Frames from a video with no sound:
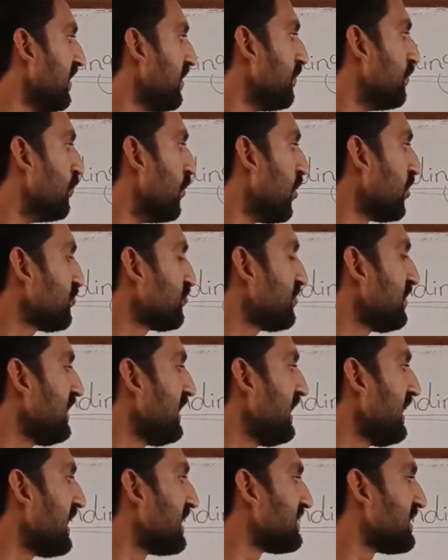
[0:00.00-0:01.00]

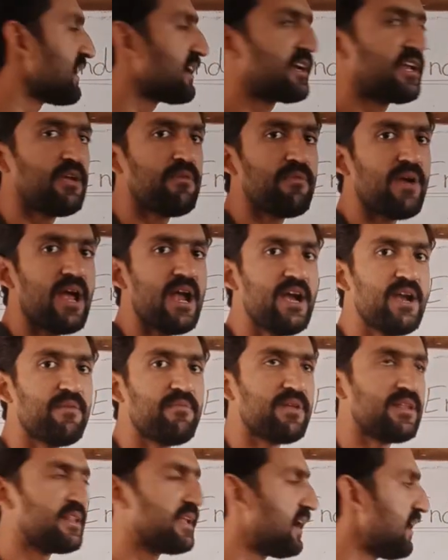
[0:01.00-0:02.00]
Mostly adjective end
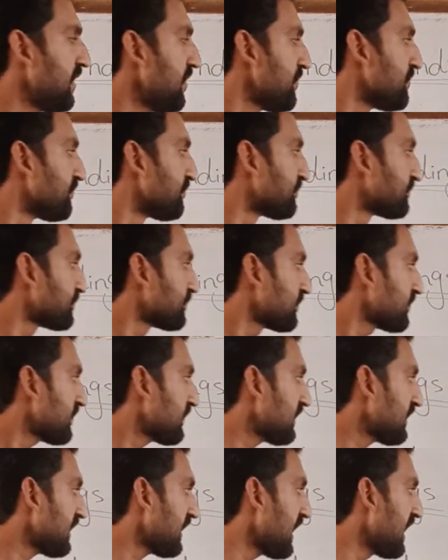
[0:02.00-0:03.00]
with the
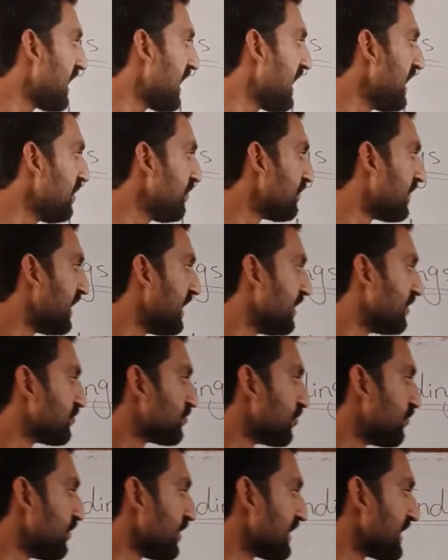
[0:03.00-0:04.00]
ly.
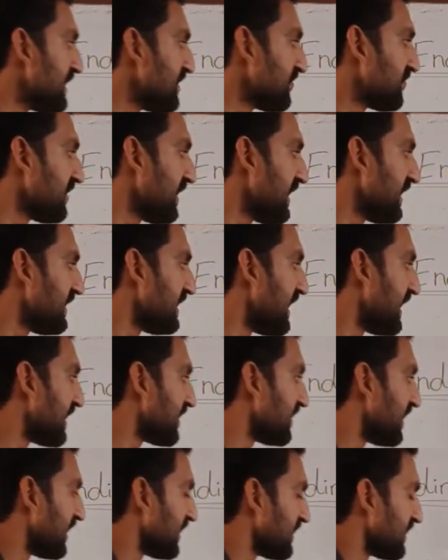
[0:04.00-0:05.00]
So we can say that,
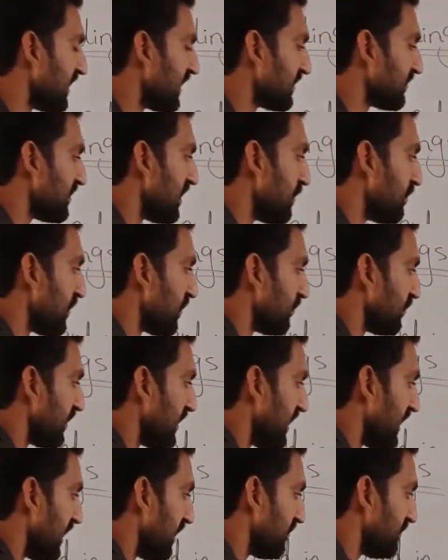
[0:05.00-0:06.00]
like the example we
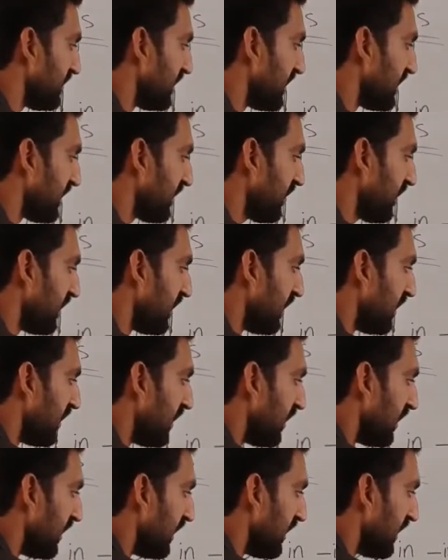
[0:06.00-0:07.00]
have there,
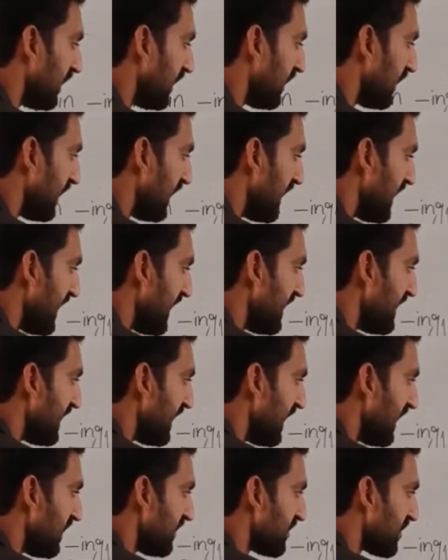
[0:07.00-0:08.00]
an
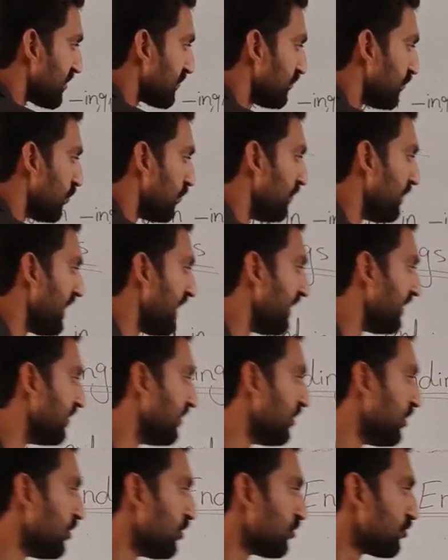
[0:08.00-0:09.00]
elder
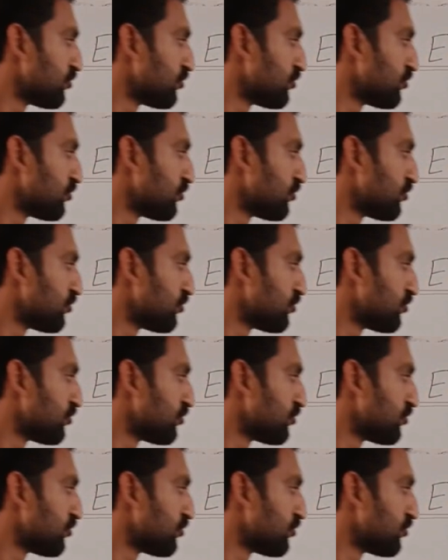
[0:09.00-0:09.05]
woman.